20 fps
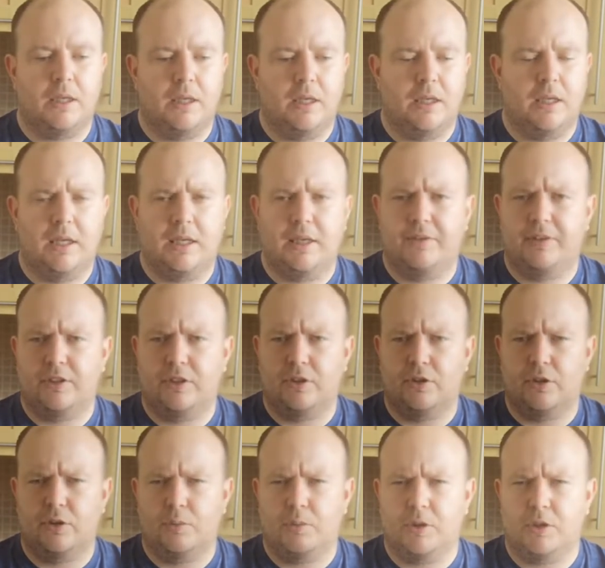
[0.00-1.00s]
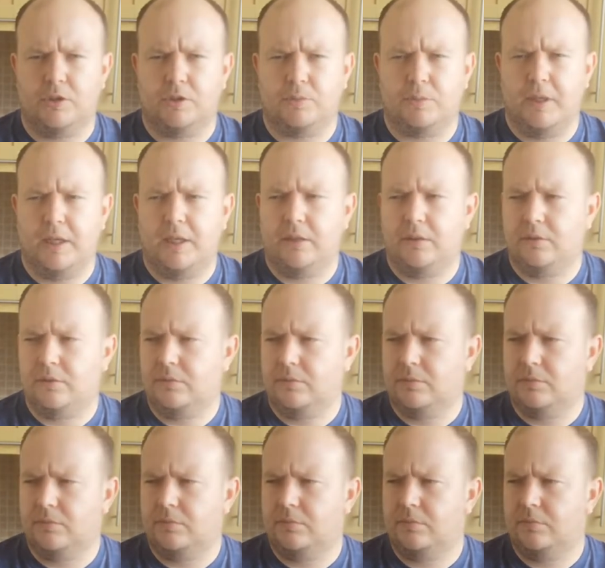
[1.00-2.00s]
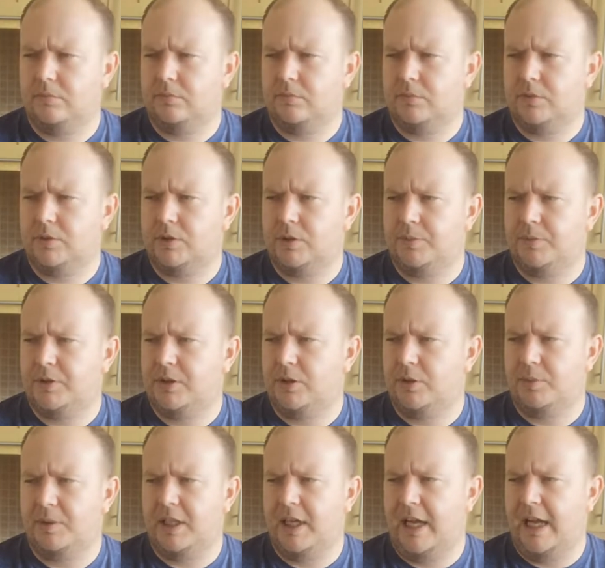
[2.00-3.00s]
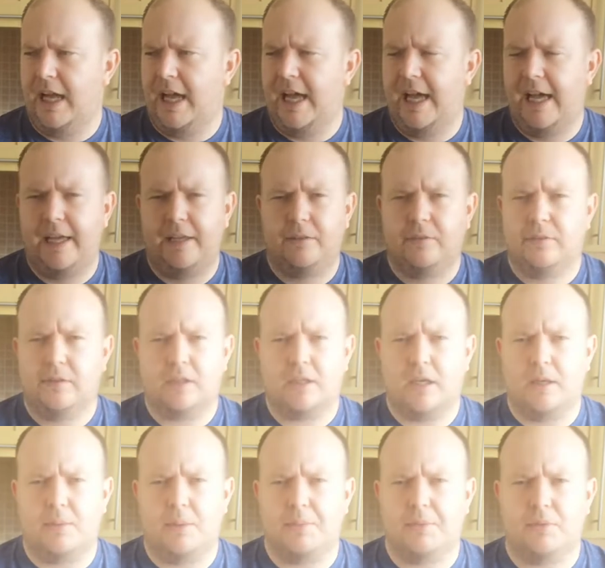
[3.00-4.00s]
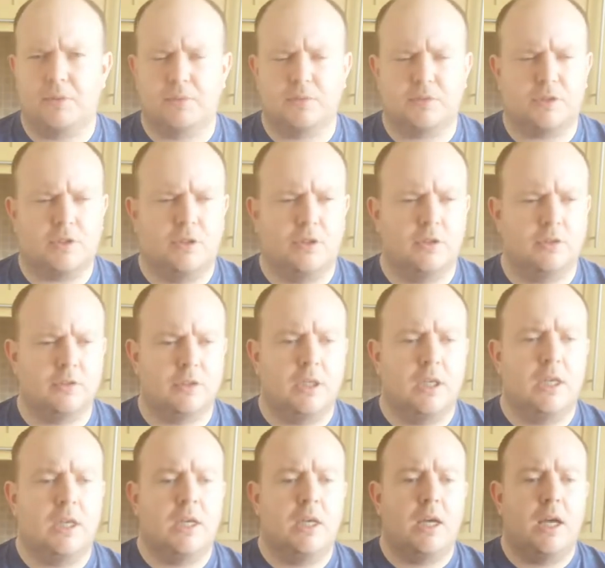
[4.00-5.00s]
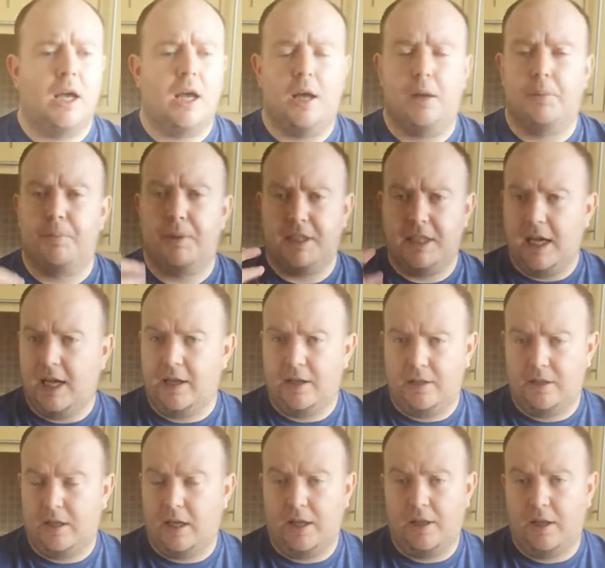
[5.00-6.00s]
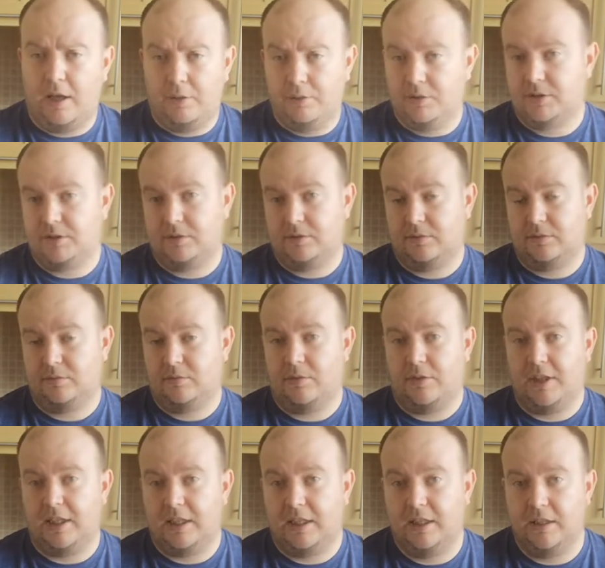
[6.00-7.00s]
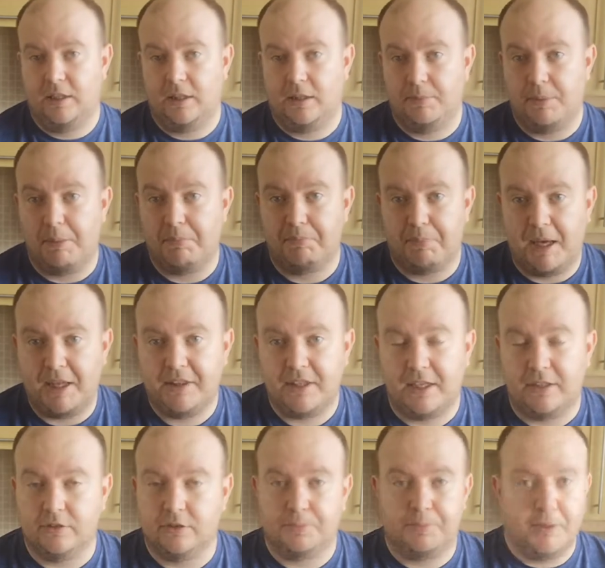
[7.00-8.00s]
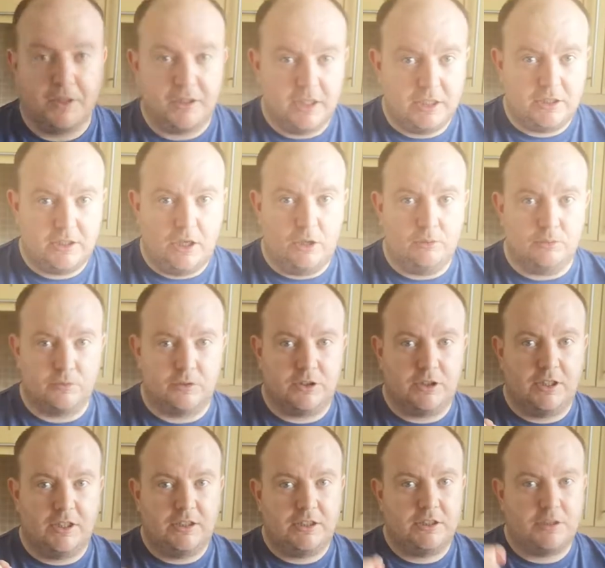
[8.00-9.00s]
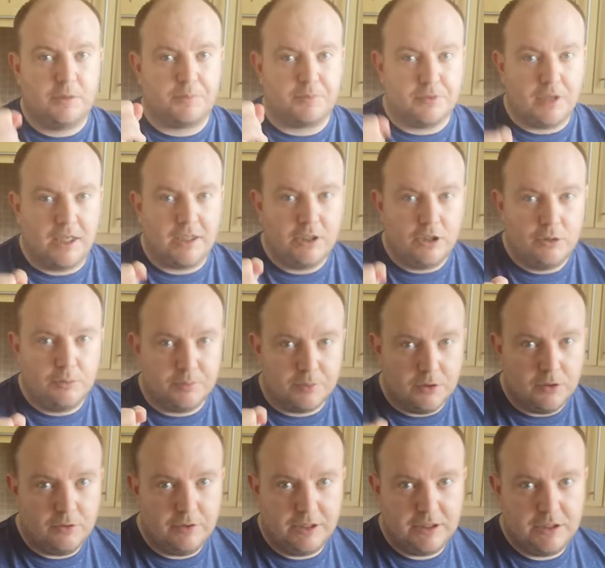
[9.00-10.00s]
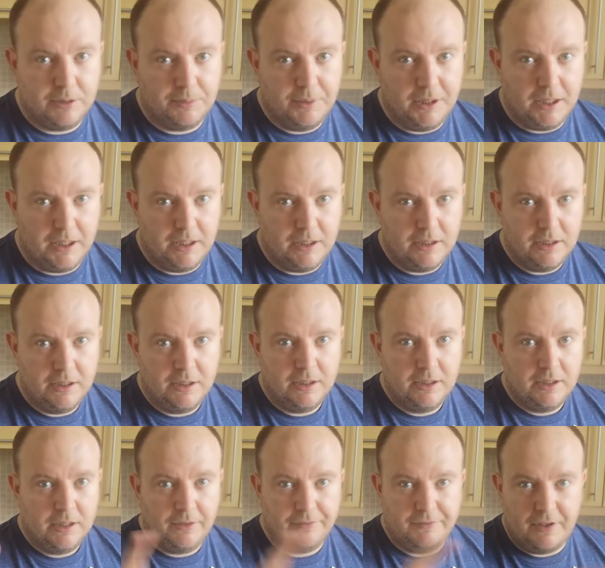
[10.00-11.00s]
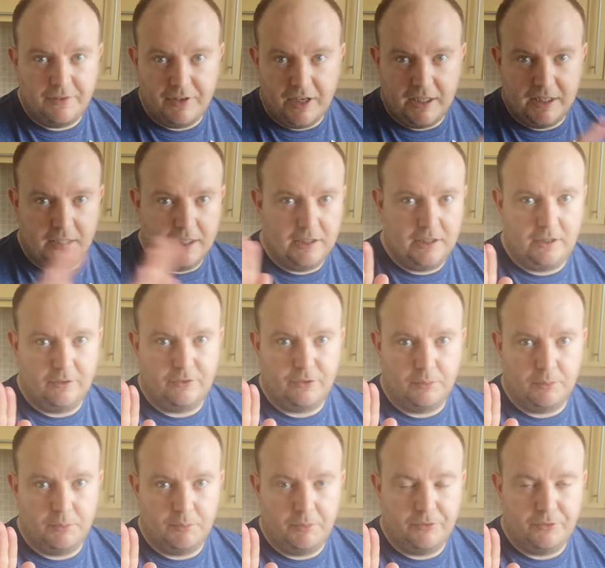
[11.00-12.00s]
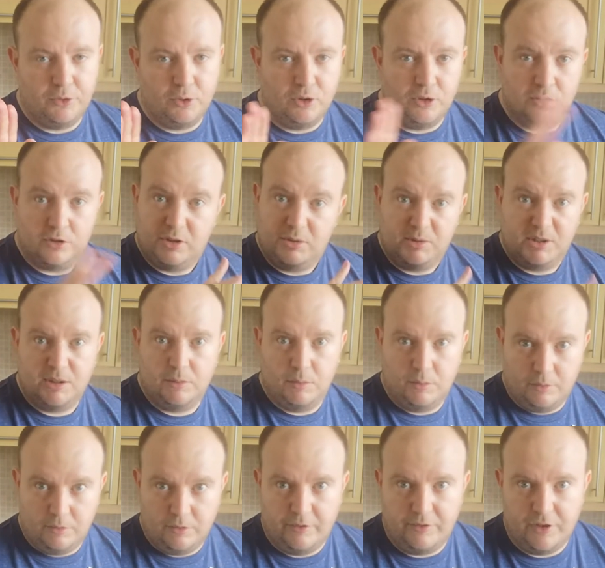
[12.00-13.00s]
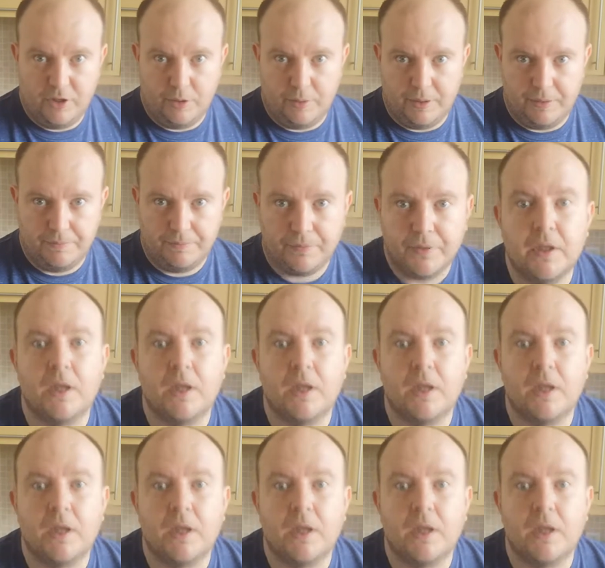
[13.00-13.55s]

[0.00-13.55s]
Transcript: And I had another one as well, something to do with the hair, I can't remember what it was called. But yeah, I was thinking that they meant Bath Ales, but they don't. So this is a brand new brewery to me. Never had anything from them before. Shall we see what we're reviewing?